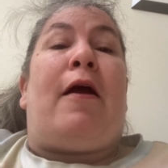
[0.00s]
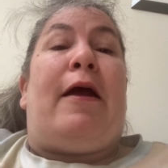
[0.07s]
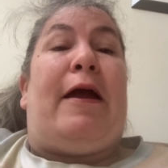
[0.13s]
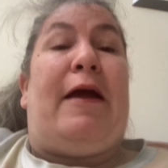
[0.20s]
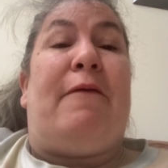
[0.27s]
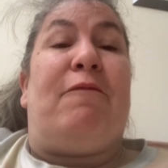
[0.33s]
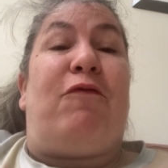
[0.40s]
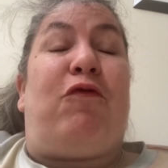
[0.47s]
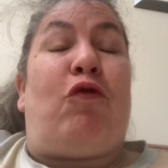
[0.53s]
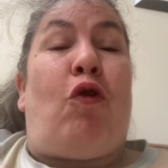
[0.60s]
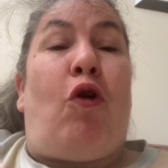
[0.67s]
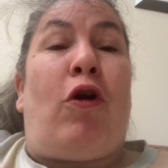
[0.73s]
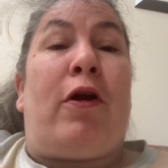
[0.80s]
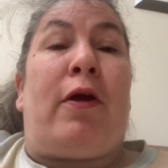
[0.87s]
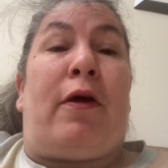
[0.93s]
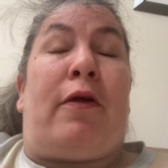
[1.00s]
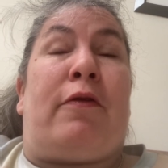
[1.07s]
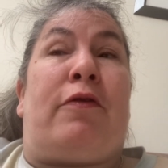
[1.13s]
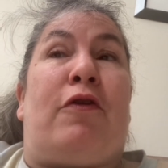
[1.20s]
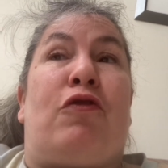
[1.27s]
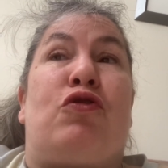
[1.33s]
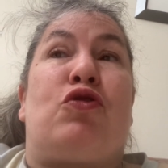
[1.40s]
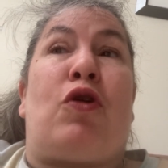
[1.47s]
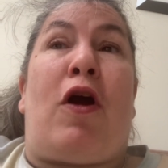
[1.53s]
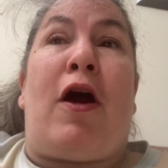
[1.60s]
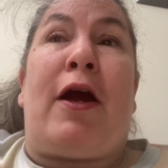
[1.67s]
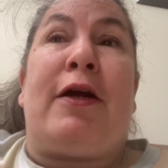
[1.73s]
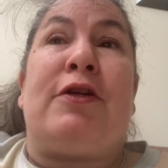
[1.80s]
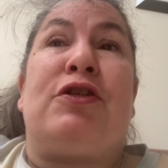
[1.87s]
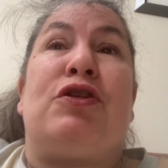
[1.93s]
In Florida, they're
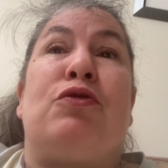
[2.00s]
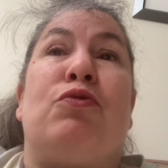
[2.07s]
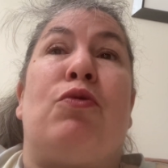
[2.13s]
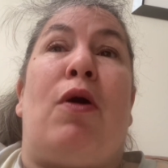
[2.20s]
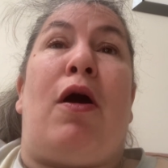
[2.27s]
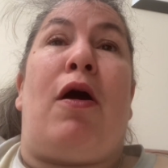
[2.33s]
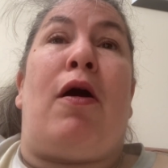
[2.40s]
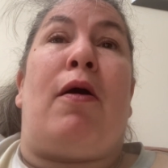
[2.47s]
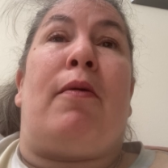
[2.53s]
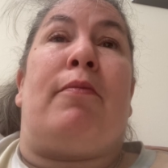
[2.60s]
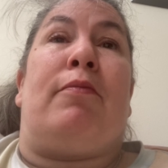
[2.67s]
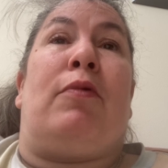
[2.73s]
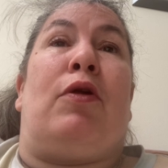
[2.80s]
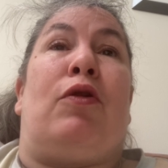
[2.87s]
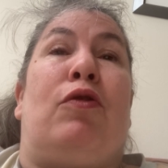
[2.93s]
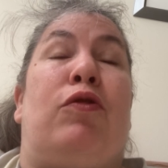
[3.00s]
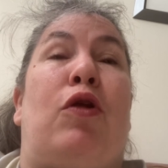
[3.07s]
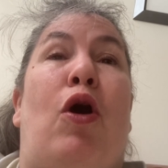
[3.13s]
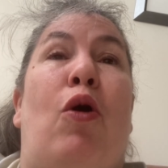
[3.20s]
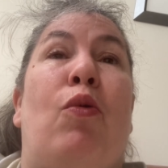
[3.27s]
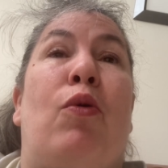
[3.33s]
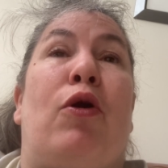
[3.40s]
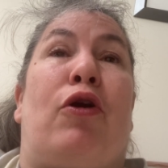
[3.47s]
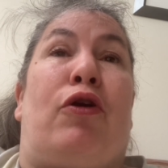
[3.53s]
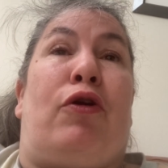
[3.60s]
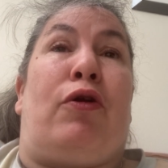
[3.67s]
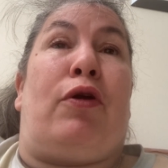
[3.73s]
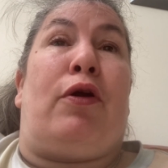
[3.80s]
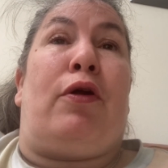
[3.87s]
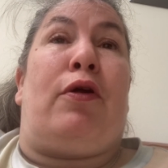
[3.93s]
trying to
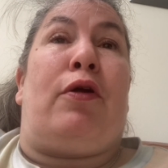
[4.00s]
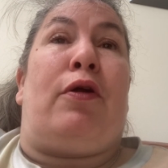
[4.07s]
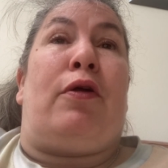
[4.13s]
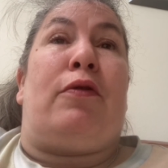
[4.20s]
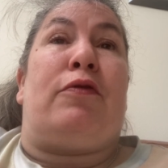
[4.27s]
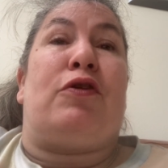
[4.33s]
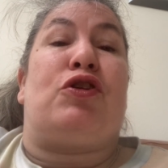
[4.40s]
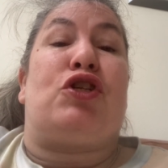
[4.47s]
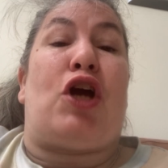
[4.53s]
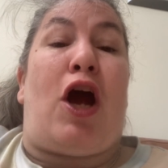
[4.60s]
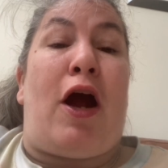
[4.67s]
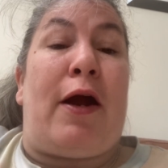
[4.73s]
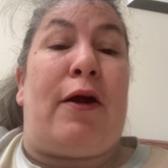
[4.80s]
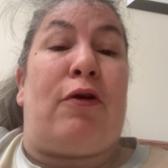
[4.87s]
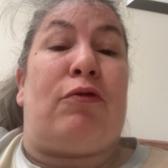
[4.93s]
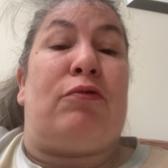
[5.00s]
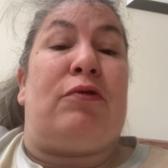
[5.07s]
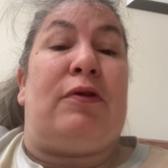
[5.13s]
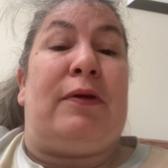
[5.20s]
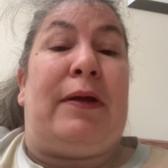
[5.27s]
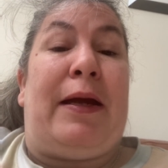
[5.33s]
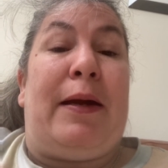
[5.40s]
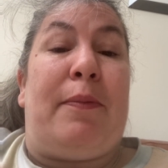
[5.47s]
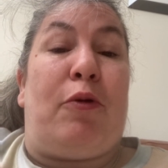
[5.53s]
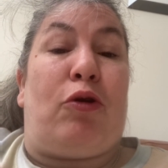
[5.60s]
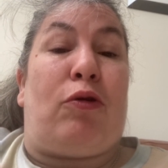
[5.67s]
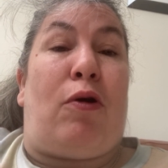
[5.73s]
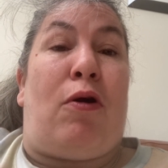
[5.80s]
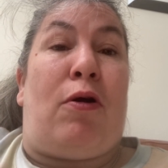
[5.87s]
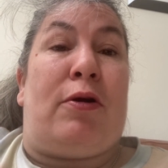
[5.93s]
lower the child labor
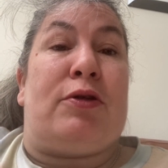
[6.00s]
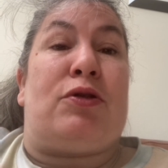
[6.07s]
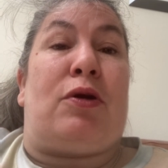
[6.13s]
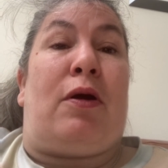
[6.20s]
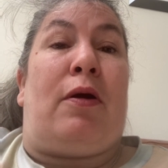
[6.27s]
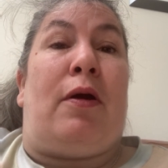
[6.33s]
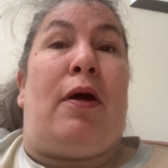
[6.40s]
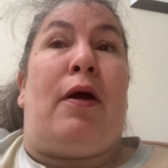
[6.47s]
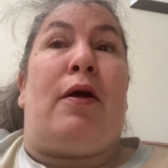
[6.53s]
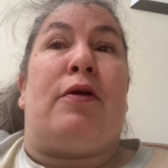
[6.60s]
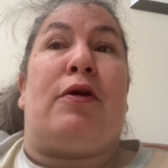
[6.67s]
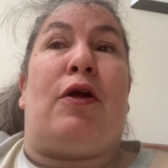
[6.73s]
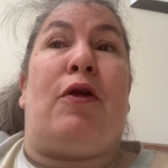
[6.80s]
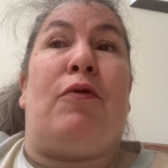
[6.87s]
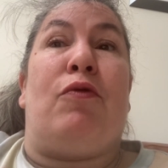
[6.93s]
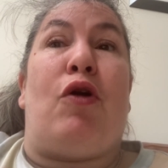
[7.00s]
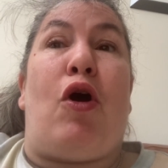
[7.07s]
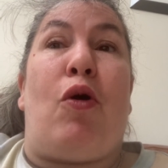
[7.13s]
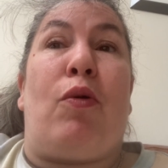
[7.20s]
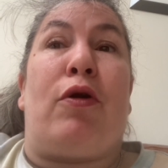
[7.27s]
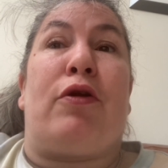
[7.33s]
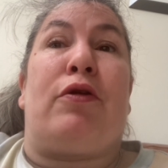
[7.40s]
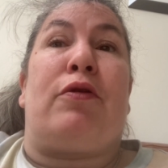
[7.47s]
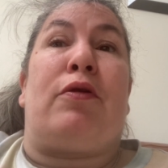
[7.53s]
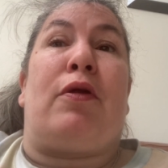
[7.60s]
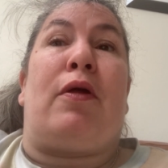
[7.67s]
laws and lower